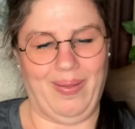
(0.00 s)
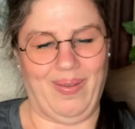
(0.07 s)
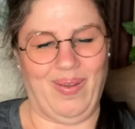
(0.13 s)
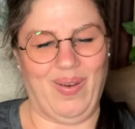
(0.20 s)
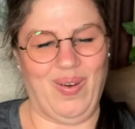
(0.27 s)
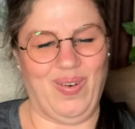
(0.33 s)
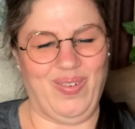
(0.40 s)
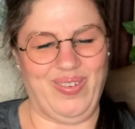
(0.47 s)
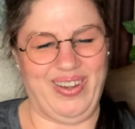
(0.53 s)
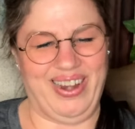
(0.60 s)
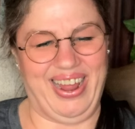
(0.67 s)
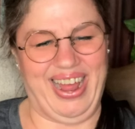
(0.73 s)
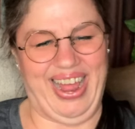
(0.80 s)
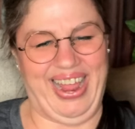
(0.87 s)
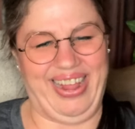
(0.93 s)
Oh,
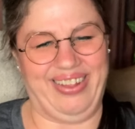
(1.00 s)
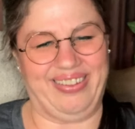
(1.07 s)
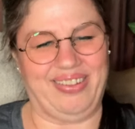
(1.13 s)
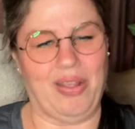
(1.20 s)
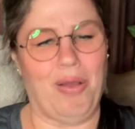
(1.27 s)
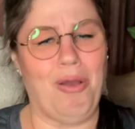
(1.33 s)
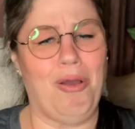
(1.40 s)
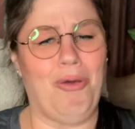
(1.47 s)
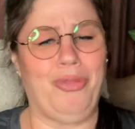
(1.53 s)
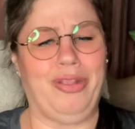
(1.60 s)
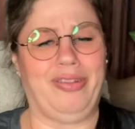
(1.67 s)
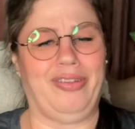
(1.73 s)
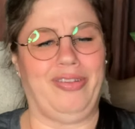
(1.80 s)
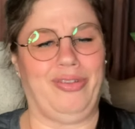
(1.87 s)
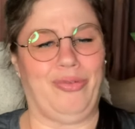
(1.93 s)
nice. Oh,
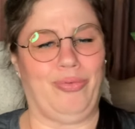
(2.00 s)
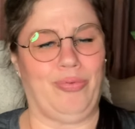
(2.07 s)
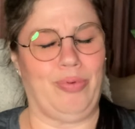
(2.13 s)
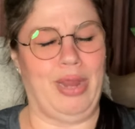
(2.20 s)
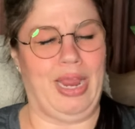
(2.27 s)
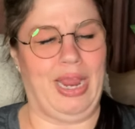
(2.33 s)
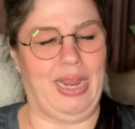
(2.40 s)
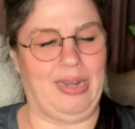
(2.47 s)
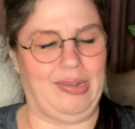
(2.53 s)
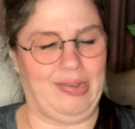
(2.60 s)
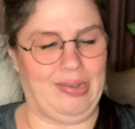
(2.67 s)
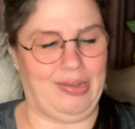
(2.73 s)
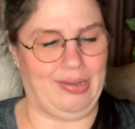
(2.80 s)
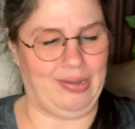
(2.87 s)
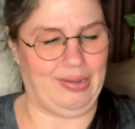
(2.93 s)
this is
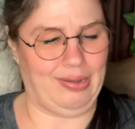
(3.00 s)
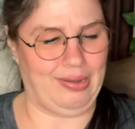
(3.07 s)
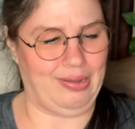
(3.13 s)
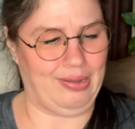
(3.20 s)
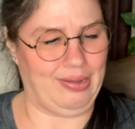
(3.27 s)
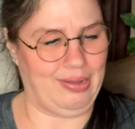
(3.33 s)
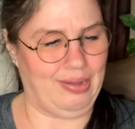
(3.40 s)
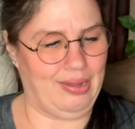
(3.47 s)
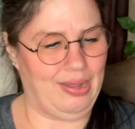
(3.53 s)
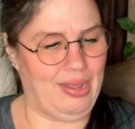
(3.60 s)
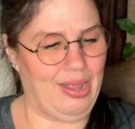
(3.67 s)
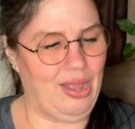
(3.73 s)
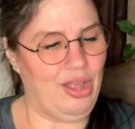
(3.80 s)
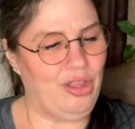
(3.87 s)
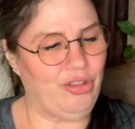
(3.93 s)
great.
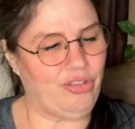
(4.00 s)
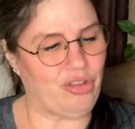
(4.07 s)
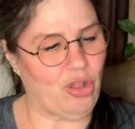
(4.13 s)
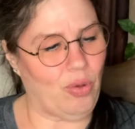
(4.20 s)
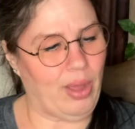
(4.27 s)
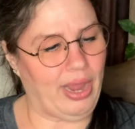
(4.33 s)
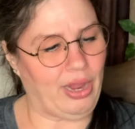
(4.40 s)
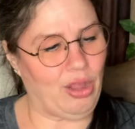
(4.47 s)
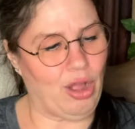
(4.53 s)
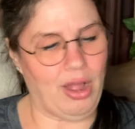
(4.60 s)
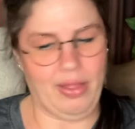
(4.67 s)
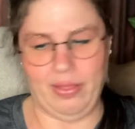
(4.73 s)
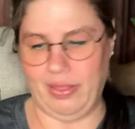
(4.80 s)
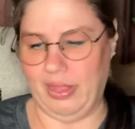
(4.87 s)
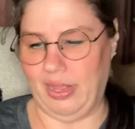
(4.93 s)
So I
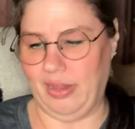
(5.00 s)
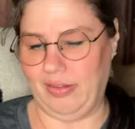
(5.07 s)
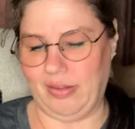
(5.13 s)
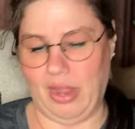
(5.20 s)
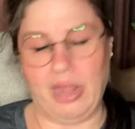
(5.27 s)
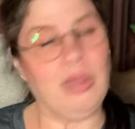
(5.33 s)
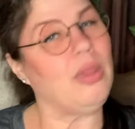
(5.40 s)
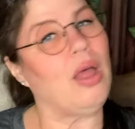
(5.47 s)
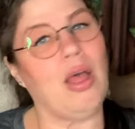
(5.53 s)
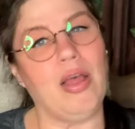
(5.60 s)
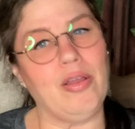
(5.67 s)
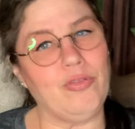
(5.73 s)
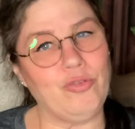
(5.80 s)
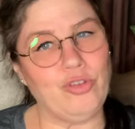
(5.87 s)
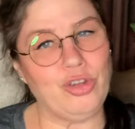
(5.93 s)
got this. I
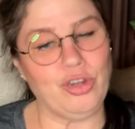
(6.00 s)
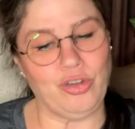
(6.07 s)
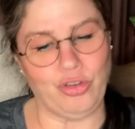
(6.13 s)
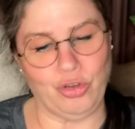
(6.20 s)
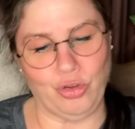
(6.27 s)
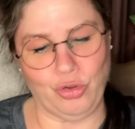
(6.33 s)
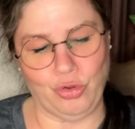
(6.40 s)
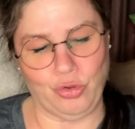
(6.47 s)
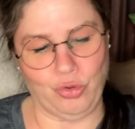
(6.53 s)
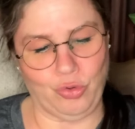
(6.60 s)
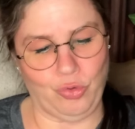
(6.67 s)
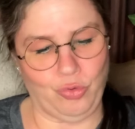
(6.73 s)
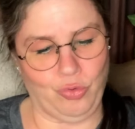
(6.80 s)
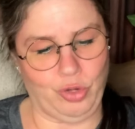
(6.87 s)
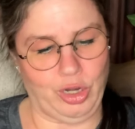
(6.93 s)
love to
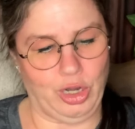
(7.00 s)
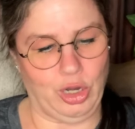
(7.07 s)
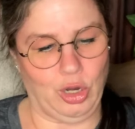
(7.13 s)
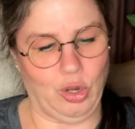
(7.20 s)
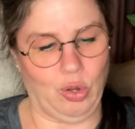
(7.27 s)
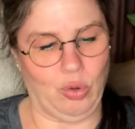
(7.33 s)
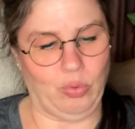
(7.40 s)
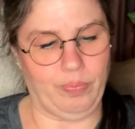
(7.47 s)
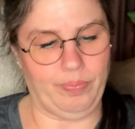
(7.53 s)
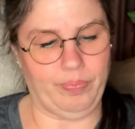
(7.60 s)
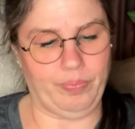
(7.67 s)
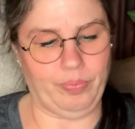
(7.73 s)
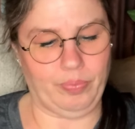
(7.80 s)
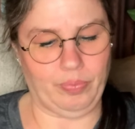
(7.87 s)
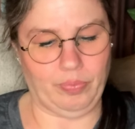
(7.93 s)
do, you know,
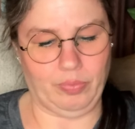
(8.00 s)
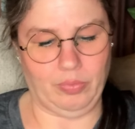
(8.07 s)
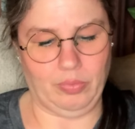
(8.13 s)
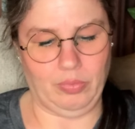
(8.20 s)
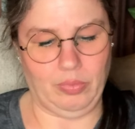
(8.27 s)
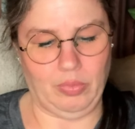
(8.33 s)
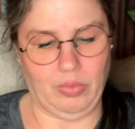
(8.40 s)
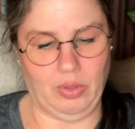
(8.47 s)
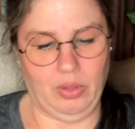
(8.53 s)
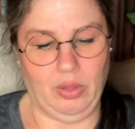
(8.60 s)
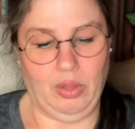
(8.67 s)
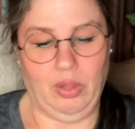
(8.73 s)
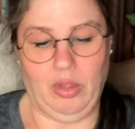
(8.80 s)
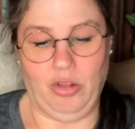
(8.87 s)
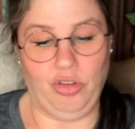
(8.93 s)

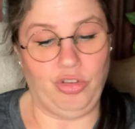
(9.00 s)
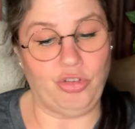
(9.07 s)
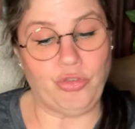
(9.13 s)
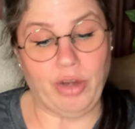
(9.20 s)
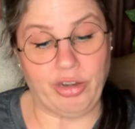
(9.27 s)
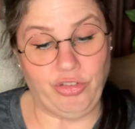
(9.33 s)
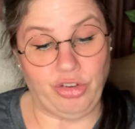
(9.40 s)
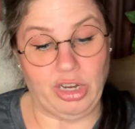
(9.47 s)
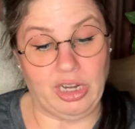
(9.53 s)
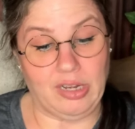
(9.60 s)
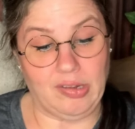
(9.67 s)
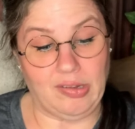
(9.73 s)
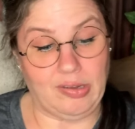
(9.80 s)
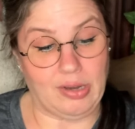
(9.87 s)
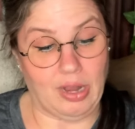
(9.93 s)
stretching
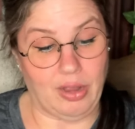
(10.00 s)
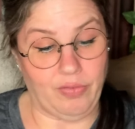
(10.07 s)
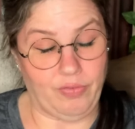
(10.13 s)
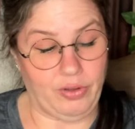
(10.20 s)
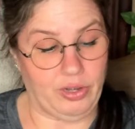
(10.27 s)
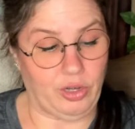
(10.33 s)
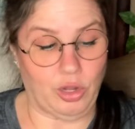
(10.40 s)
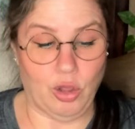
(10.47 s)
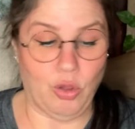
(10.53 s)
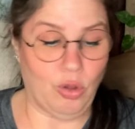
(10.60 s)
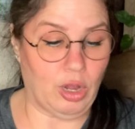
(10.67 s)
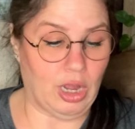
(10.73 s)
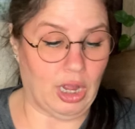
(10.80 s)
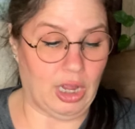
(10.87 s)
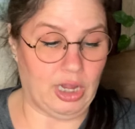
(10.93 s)
and stuff, and
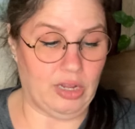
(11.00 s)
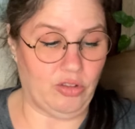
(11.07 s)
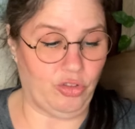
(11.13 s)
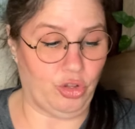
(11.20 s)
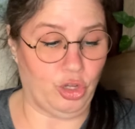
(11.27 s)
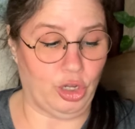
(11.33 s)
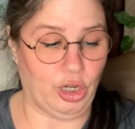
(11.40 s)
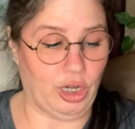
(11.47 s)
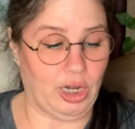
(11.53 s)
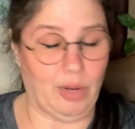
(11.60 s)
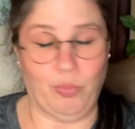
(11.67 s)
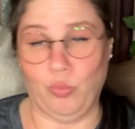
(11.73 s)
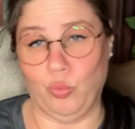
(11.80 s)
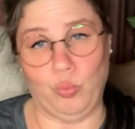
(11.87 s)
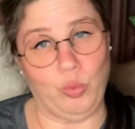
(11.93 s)
yoga is good.
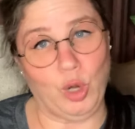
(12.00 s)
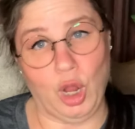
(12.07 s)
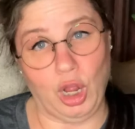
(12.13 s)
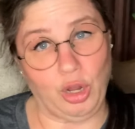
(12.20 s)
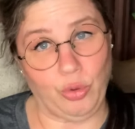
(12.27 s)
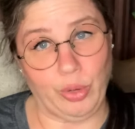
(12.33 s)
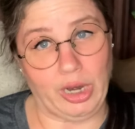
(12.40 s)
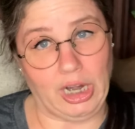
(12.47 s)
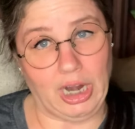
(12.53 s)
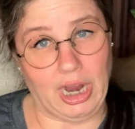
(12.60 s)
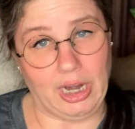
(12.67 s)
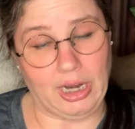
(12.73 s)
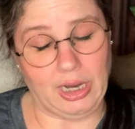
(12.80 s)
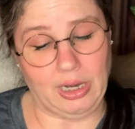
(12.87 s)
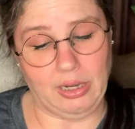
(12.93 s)
I'm not great
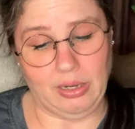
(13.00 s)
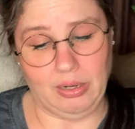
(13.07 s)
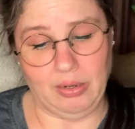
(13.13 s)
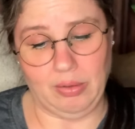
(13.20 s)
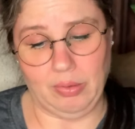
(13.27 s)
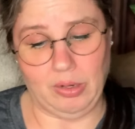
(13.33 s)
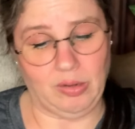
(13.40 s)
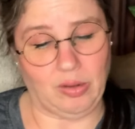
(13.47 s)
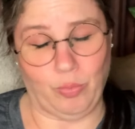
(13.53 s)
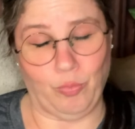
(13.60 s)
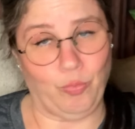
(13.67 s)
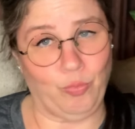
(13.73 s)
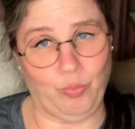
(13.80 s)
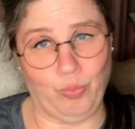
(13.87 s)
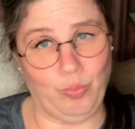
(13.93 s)
at it because
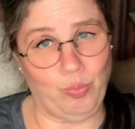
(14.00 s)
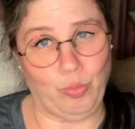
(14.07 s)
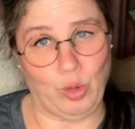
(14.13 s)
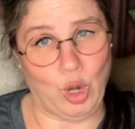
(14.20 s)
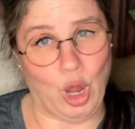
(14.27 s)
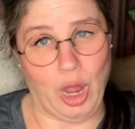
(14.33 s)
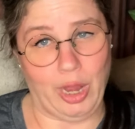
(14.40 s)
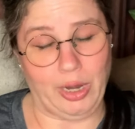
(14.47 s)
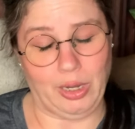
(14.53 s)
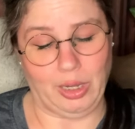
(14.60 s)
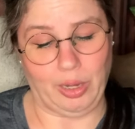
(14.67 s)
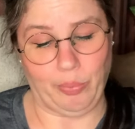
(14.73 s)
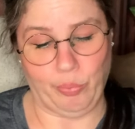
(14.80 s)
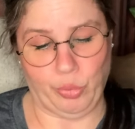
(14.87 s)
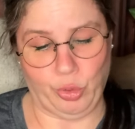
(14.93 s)
I'm not
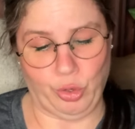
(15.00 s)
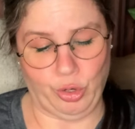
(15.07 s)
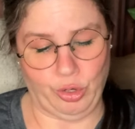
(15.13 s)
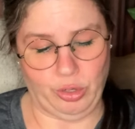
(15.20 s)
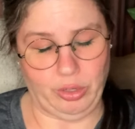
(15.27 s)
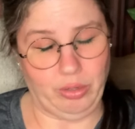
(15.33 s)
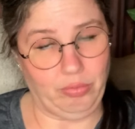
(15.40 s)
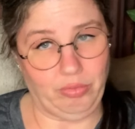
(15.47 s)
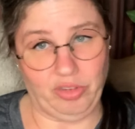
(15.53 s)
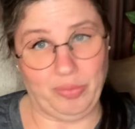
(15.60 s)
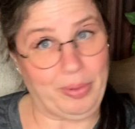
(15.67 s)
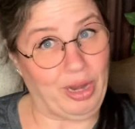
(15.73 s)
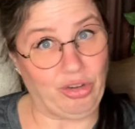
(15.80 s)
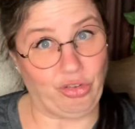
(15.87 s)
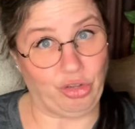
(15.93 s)
limber,
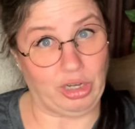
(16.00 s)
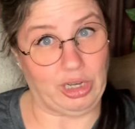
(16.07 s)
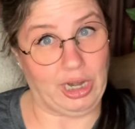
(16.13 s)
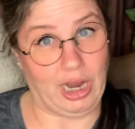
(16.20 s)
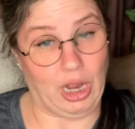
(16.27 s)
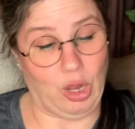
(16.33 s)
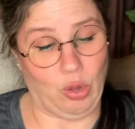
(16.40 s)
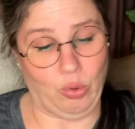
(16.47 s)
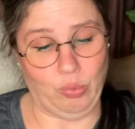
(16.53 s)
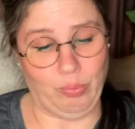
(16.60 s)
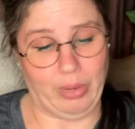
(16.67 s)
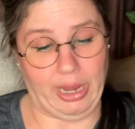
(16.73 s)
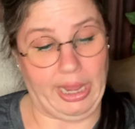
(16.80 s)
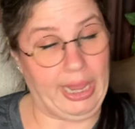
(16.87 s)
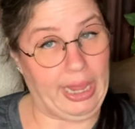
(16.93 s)
especially now.
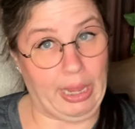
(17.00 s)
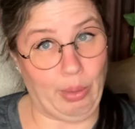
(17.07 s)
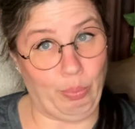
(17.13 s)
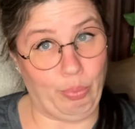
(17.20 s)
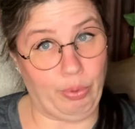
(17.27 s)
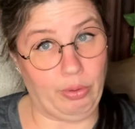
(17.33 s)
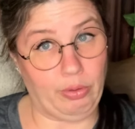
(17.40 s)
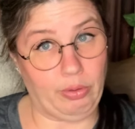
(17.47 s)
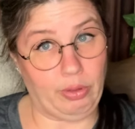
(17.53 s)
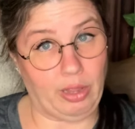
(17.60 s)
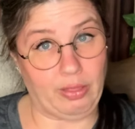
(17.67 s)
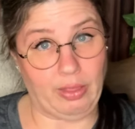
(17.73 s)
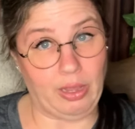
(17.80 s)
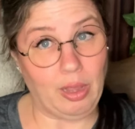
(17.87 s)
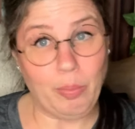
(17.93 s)
My hip,
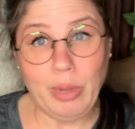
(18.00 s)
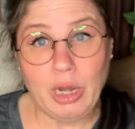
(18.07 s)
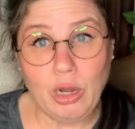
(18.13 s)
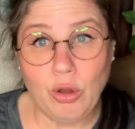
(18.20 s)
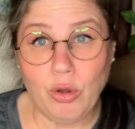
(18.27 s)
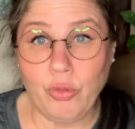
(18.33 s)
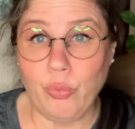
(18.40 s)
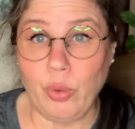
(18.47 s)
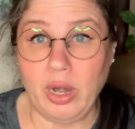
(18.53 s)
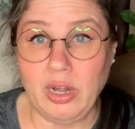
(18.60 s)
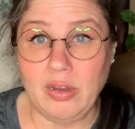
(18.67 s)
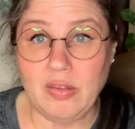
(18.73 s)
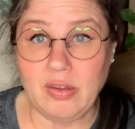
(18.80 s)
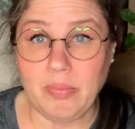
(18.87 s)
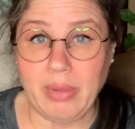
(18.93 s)
I think I'm getting
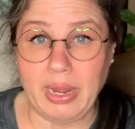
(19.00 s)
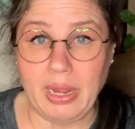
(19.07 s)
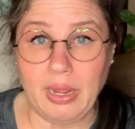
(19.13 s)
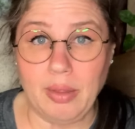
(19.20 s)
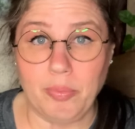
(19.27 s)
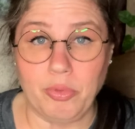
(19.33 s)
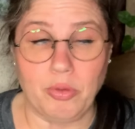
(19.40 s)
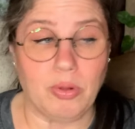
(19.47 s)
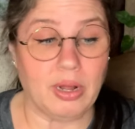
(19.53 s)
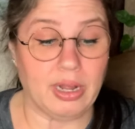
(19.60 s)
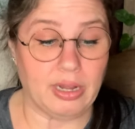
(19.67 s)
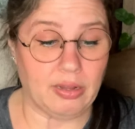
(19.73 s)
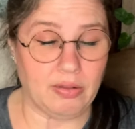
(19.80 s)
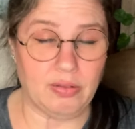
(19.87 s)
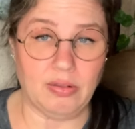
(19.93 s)
arthritis in my hip, you
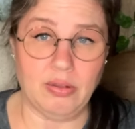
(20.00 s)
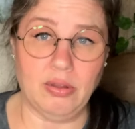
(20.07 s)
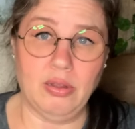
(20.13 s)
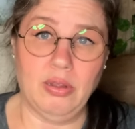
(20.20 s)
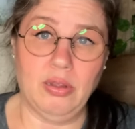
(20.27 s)
guys.